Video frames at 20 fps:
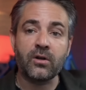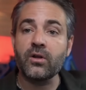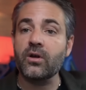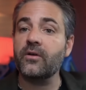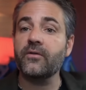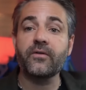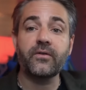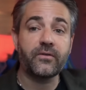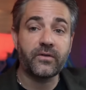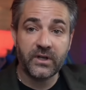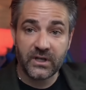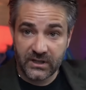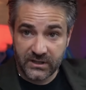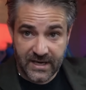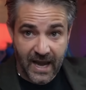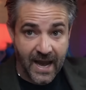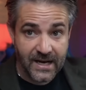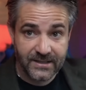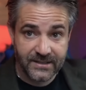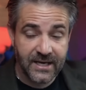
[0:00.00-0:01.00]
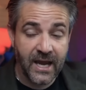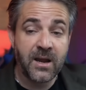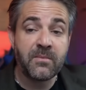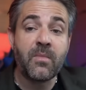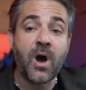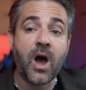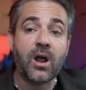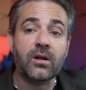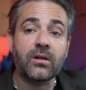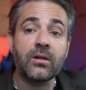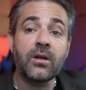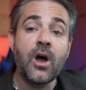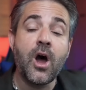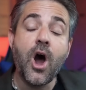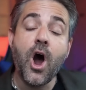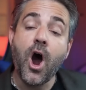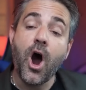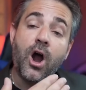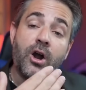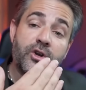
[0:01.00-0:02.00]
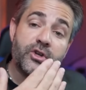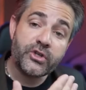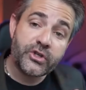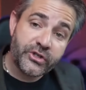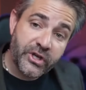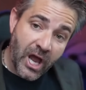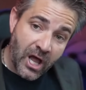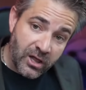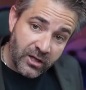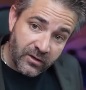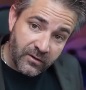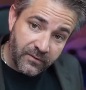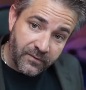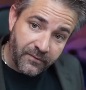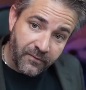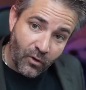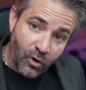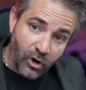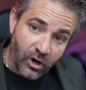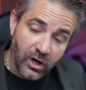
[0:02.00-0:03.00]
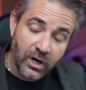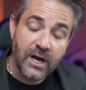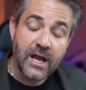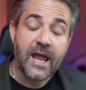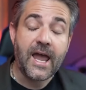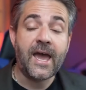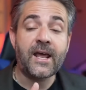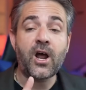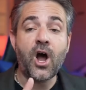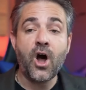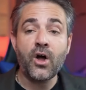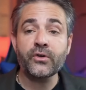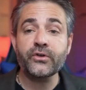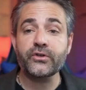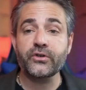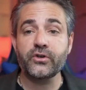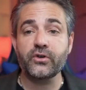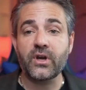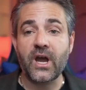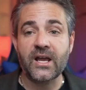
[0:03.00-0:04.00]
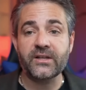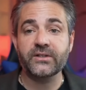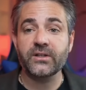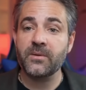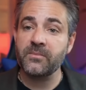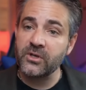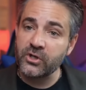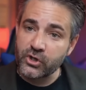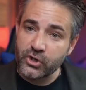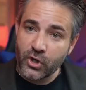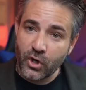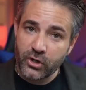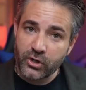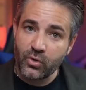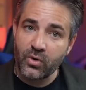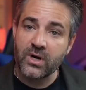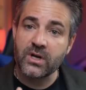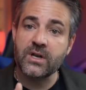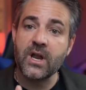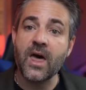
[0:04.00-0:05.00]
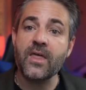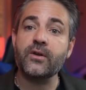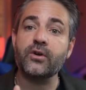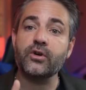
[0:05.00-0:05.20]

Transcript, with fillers: or the exact same model are selling for. And also, you guys, let me show you another